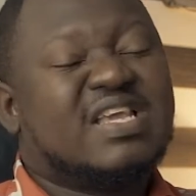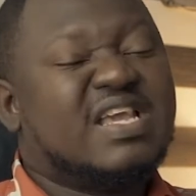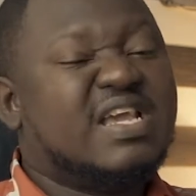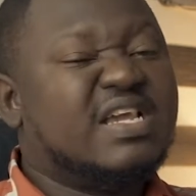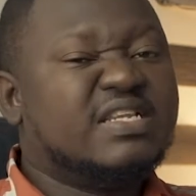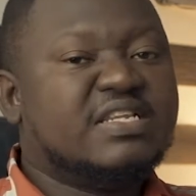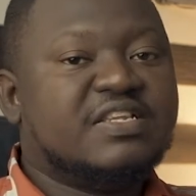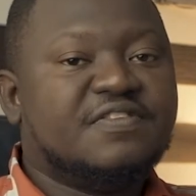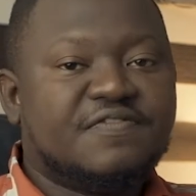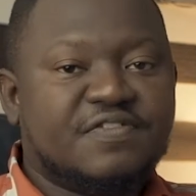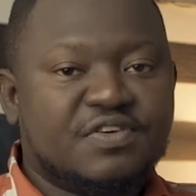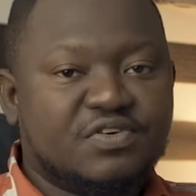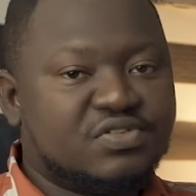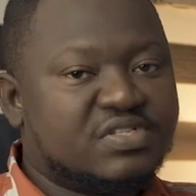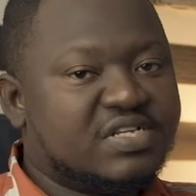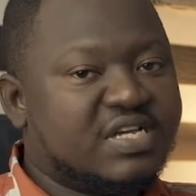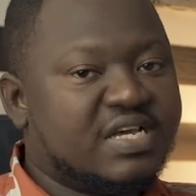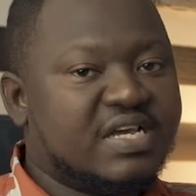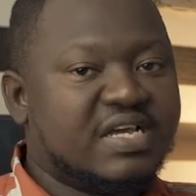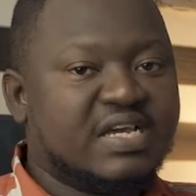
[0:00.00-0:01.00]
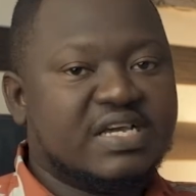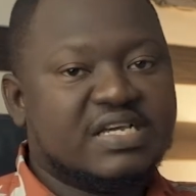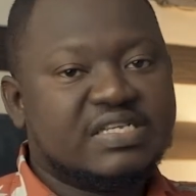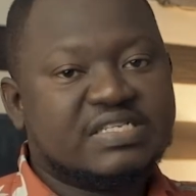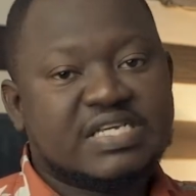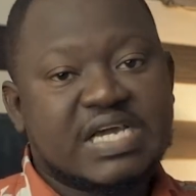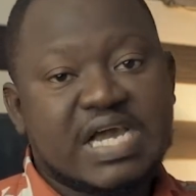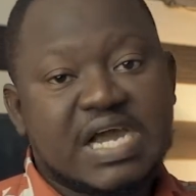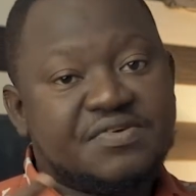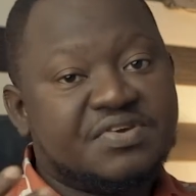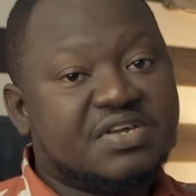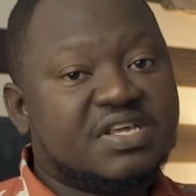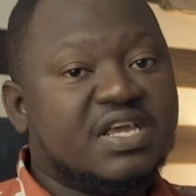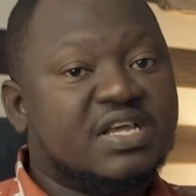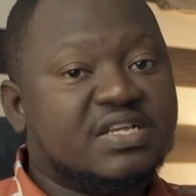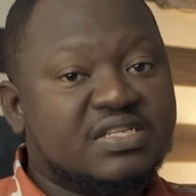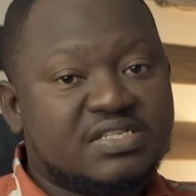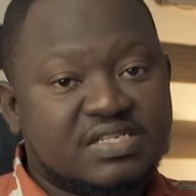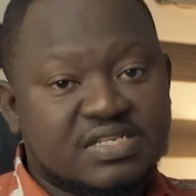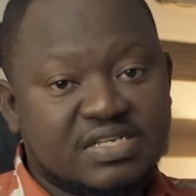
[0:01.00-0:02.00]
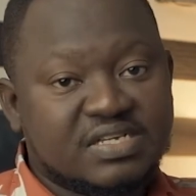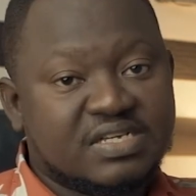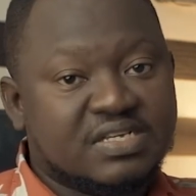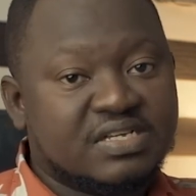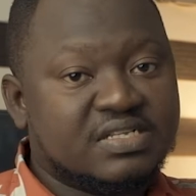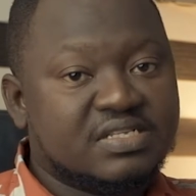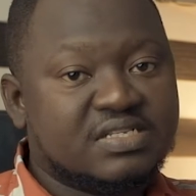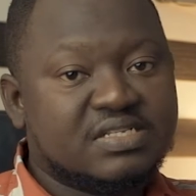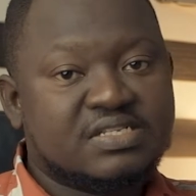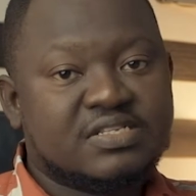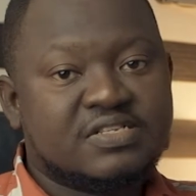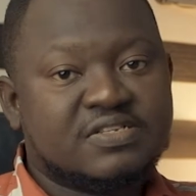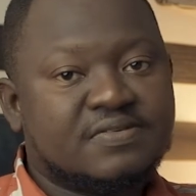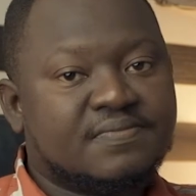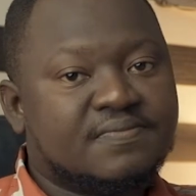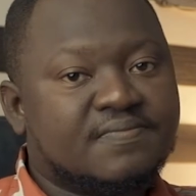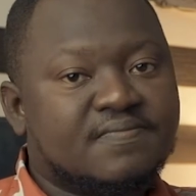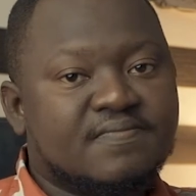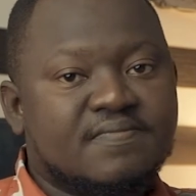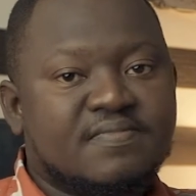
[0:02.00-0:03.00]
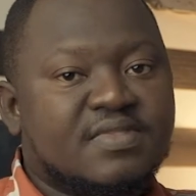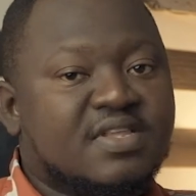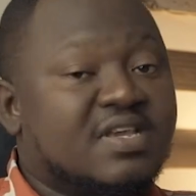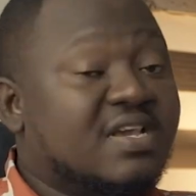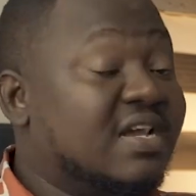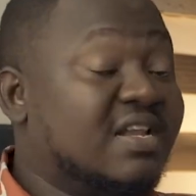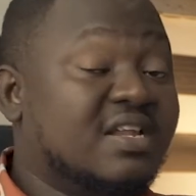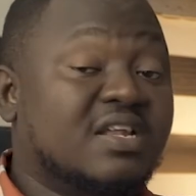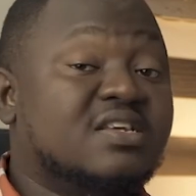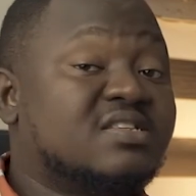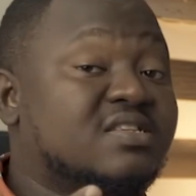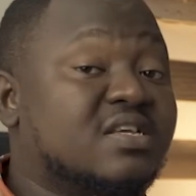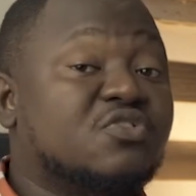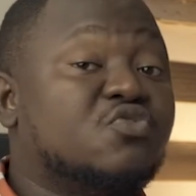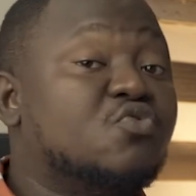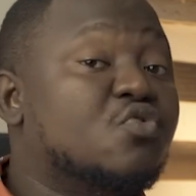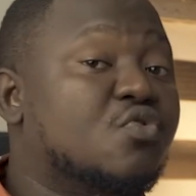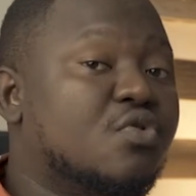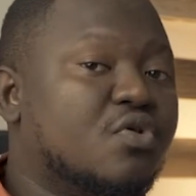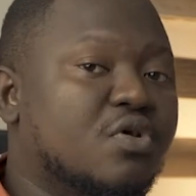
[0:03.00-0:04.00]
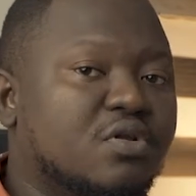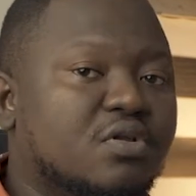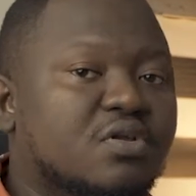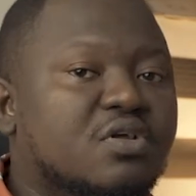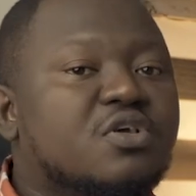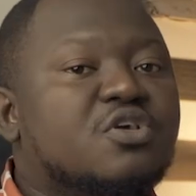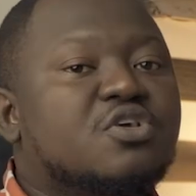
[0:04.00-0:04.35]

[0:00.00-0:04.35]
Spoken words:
ND filters, carry cases, and the list can go on.